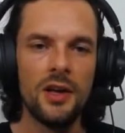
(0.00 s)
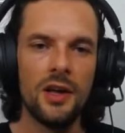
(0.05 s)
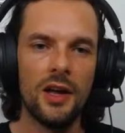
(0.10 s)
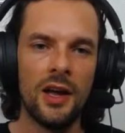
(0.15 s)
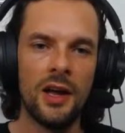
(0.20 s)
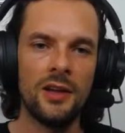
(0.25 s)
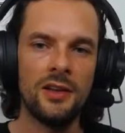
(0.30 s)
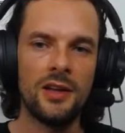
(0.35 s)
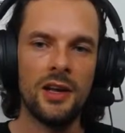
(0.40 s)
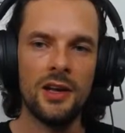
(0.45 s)

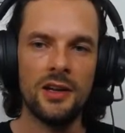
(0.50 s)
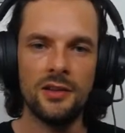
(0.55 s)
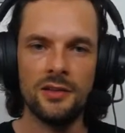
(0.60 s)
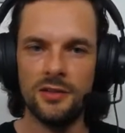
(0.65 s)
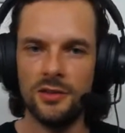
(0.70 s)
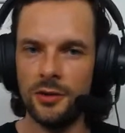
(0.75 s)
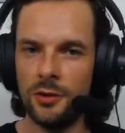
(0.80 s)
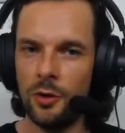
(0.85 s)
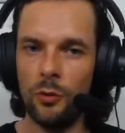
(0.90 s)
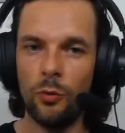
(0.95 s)
and then
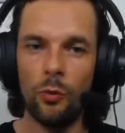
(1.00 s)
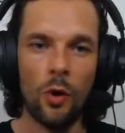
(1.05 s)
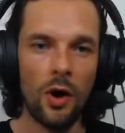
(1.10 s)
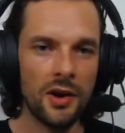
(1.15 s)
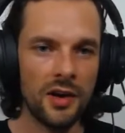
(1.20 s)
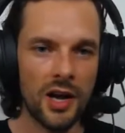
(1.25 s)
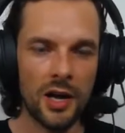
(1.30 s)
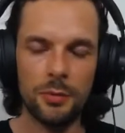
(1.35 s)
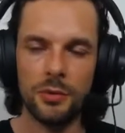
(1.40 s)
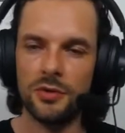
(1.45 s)

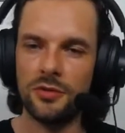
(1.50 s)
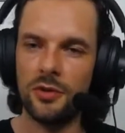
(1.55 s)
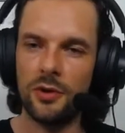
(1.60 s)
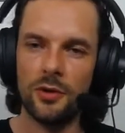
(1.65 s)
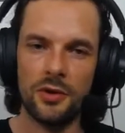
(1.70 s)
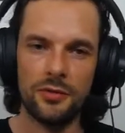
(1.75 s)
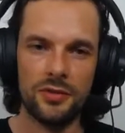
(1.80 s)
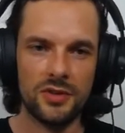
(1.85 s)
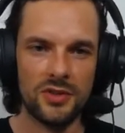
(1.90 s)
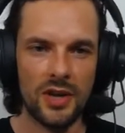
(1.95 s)
one episode
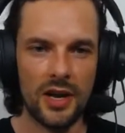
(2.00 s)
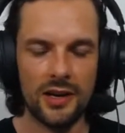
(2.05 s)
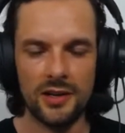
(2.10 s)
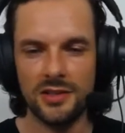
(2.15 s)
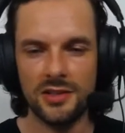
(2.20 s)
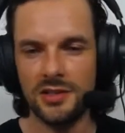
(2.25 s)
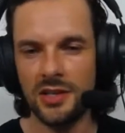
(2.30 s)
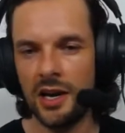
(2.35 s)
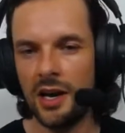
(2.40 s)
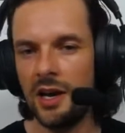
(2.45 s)
of Attack on
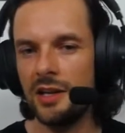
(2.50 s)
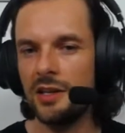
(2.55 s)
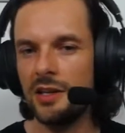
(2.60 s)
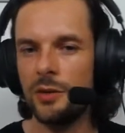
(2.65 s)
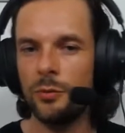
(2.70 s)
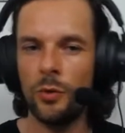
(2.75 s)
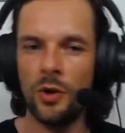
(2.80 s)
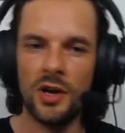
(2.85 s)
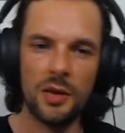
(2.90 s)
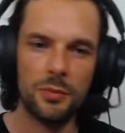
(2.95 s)
Titan
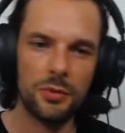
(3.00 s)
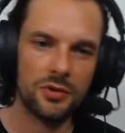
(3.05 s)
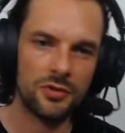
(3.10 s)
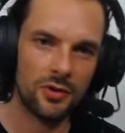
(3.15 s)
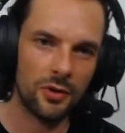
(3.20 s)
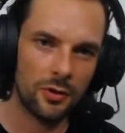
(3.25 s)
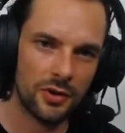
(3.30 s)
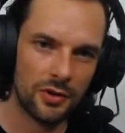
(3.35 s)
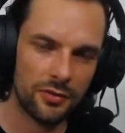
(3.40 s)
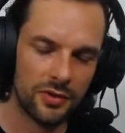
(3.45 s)
and one
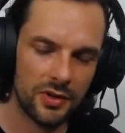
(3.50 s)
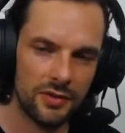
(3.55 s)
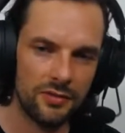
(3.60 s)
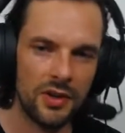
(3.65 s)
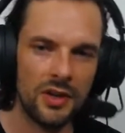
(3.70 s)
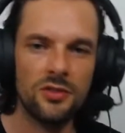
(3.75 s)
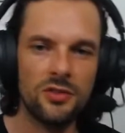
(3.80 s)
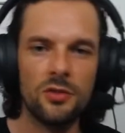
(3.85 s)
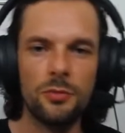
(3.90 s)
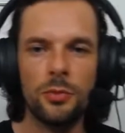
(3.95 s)
episode of
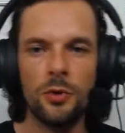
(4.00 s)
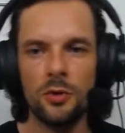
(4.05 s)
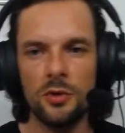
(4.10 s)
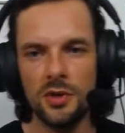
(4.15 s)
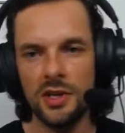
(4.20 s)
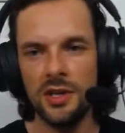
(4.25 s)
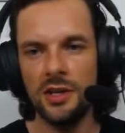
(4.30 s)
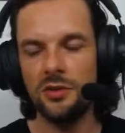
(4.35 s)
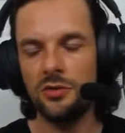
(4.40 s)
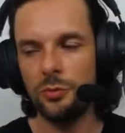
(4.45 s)
Invincible
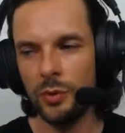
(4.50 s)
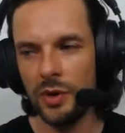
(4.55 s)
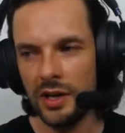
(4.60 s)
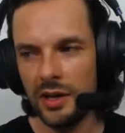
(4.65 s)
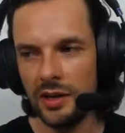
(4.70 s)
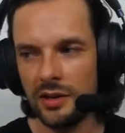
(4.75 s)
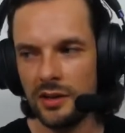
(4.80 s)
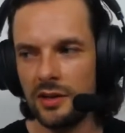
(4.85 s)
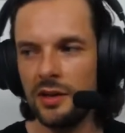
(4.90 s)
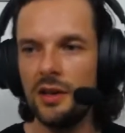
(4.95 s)
each
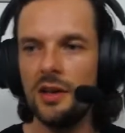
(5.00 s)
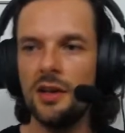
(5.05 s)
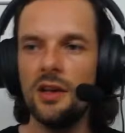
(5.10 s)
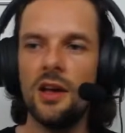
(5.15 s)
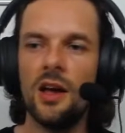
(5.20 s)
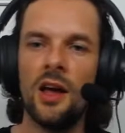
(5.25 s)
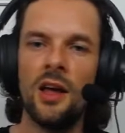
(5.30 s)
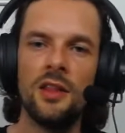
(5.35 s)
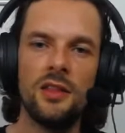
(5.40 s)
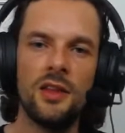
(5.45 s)
week,
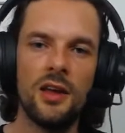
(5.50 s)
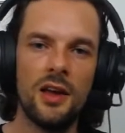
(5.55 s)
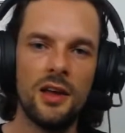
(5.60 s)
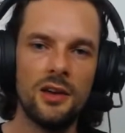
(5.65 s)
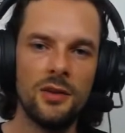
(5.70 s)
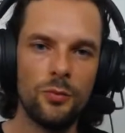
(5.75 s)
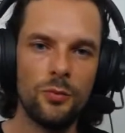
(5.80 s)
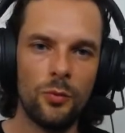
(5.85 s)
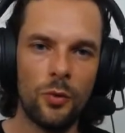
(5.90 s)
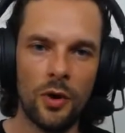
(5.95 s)
and
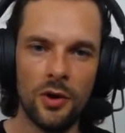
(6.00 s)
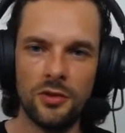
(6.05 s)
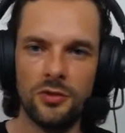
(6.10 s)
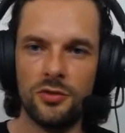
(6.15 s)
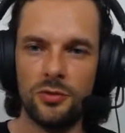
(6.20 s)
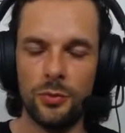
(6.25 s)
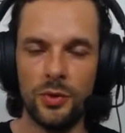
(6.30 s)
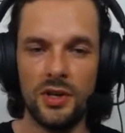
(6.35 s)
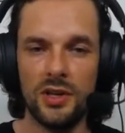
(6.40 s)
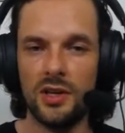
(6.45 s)
then
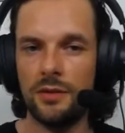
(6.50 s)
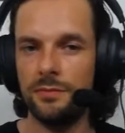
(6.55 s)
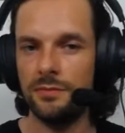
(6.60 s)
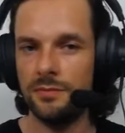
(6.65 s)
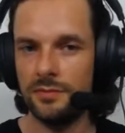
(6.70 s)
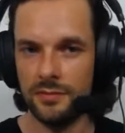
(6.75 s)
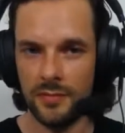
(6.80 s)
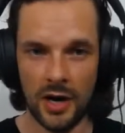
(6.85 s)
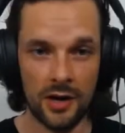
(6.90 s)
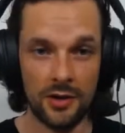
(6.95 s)
once we
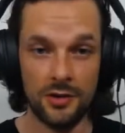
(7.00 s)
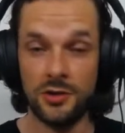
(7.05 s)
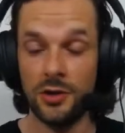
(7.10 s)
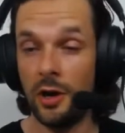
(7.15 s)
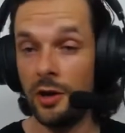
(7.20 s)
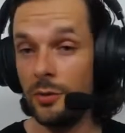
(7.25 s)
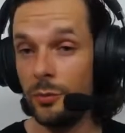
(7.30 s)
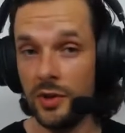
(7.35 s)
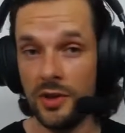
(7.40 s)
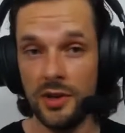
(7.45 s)
are
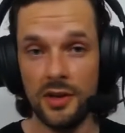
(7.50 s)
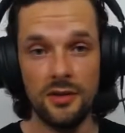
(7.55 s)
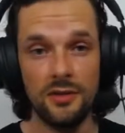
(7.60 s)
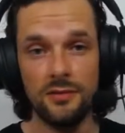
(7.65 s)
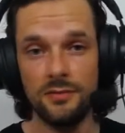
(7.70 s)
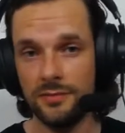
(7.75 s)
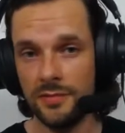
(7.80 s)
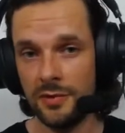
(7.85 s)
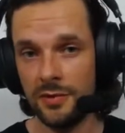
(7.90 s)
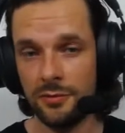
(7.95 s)
done within
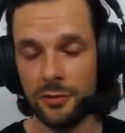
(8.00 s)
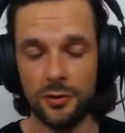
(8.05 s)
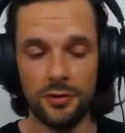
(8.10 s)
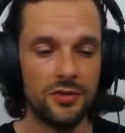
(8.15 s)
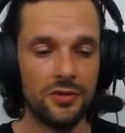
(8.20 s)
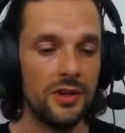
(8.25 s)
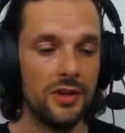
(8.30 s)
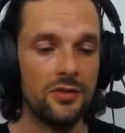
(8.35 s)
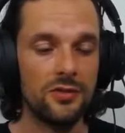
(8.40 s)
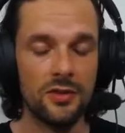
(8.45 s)
the first
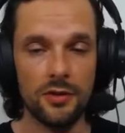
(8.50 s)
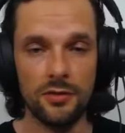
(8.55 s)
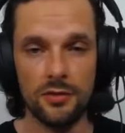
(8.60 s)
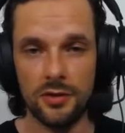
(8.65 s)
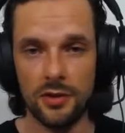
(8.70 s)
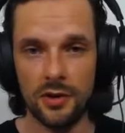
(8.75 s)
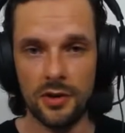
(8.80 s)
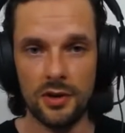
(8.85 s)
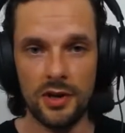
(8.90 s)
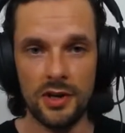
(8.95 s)
season of
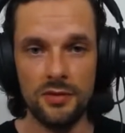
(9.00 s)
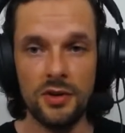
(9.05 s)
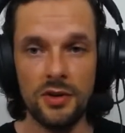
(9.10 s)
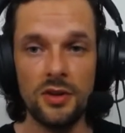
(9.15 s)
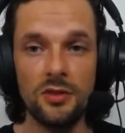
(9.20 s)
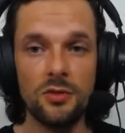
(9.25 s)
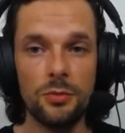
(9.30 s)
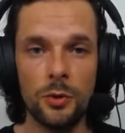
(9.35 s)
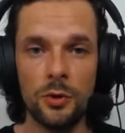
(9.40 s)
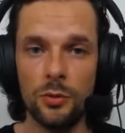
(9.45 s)

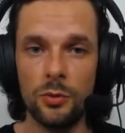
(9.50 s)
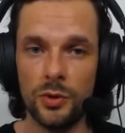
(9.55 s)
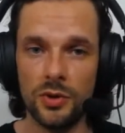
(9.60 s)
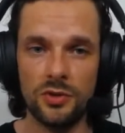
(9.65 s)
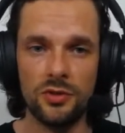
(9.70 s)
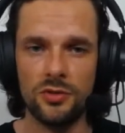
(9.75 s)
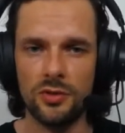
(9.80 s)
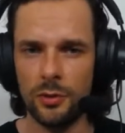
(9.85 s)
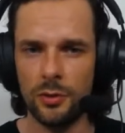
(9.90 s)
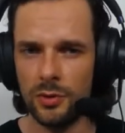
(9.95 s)
Invincible, which
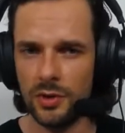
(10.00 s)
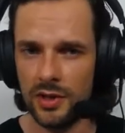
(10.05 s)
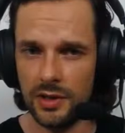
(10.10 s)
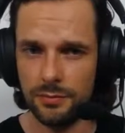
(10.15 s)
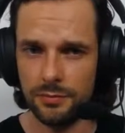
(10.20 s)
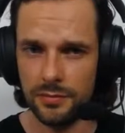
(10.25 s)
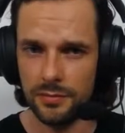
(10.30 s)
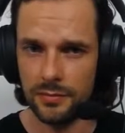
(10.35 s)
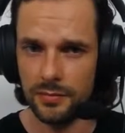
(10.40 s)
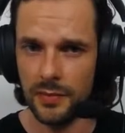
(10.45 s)
is only
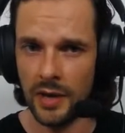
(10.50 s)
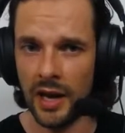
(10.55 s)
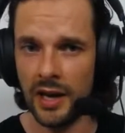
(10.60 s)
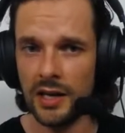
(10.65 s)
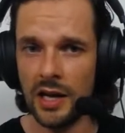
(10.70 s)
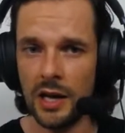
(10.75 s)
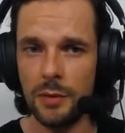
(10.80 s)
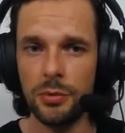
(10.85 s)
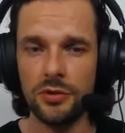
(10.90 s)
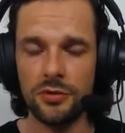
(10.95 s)
8
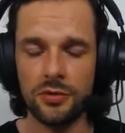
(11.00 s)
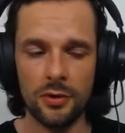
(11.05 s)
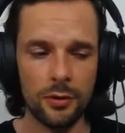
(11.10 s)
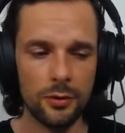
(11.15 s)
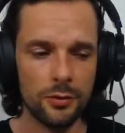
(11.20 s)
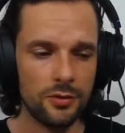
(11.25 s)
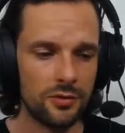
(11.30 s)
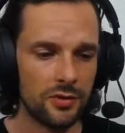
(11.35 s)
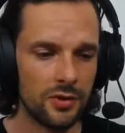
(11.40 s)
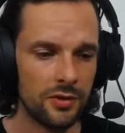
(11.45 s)

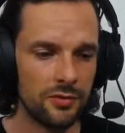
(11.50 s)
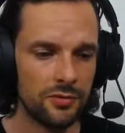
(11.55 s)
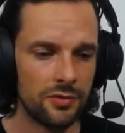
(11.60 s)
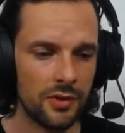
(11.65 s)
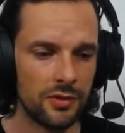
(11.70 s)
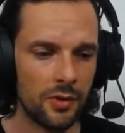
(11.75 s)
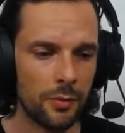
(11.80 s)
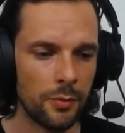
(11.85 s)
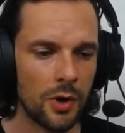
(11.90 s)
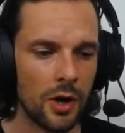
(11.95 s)
episodes
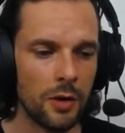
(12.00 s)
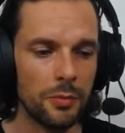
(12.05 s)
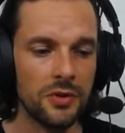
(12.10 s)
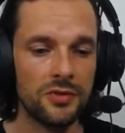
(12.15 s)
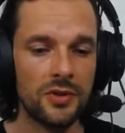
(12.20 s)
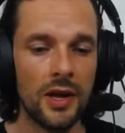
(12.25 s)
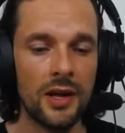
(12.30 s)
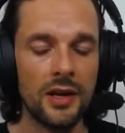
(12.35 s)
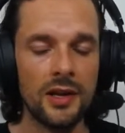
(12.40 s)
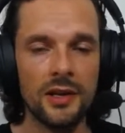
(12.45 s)
if I'm not
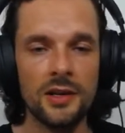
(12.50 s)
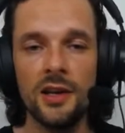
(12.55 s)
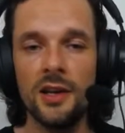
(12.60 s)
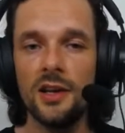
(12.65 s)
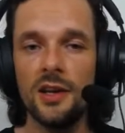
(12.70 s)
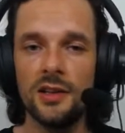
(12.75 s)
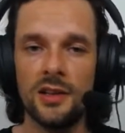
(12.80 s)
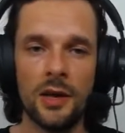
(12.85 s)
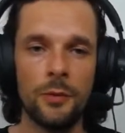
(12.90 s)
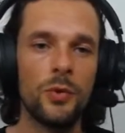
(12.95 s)
mistaken,
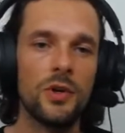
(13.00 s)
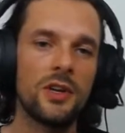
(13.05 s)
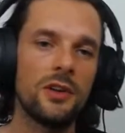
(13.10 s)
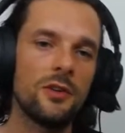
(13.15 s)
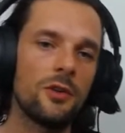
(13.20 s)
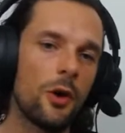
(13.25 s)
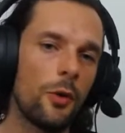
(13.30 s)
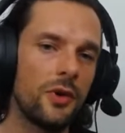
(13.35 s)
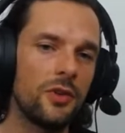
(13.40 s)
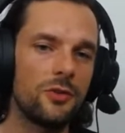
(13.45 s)
then we can
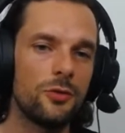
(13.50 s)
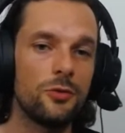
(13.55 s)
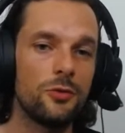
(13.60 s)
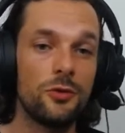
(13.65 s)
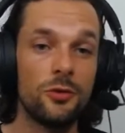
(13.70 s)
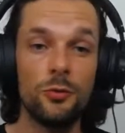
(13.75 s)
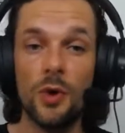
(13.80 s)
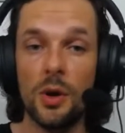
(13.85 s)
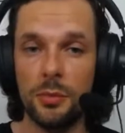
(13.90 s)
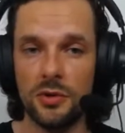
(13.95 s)
go into
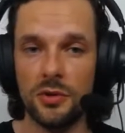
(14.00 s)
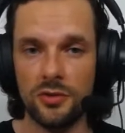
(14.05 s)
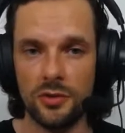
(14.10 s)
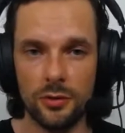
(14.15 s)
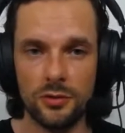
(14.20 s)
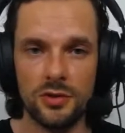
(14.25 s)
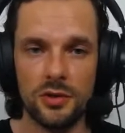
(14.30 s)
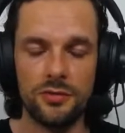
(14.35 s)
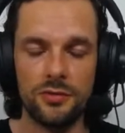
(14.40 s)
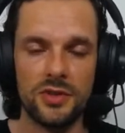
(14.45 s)
2
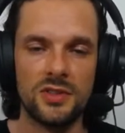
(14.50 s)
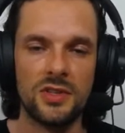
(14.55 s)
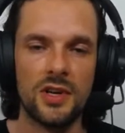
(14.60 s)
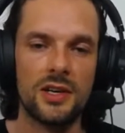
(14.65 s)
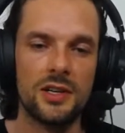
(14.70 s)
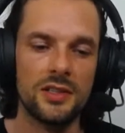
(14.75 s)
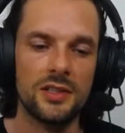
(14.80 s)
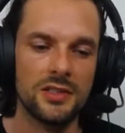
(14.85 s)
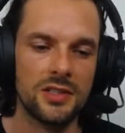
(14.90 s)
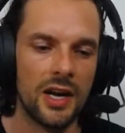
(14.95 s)
episodes of Attack
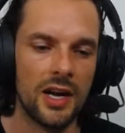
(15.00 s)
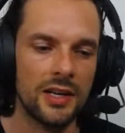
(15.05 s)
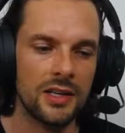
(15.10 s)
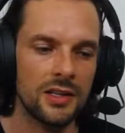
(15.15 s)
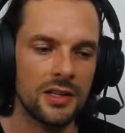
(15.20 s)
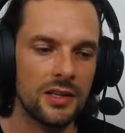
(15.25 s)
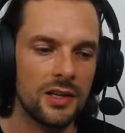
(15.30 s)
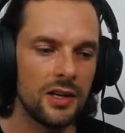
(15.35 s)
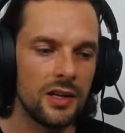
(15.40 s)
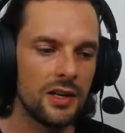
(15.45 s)
on
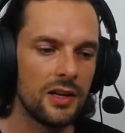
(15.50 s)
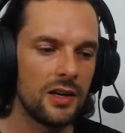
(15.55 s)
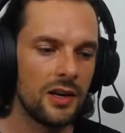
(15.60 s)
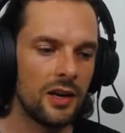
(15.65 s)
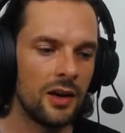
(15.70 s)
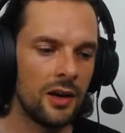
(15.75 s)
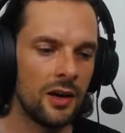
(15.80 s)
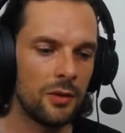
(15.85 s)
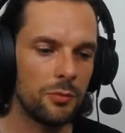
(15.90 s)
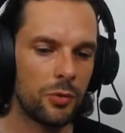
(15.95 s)
Titan
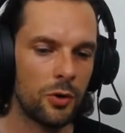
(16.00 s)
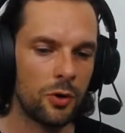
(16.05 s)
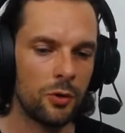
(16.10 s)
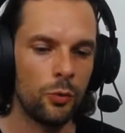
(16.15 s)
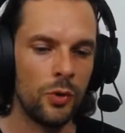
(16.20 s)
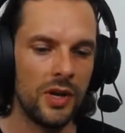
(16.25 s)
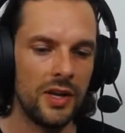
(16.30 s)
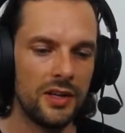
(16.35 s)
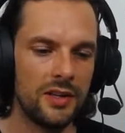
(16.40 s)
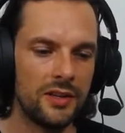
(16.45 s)
per
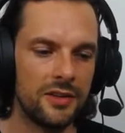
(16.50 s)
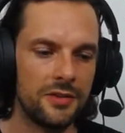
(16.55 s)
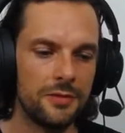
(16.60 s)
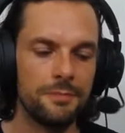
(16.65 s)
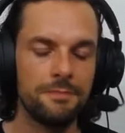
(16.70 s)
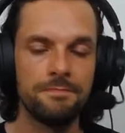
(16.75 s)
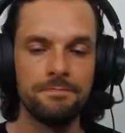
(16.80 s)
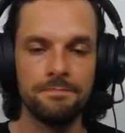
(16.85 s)
week,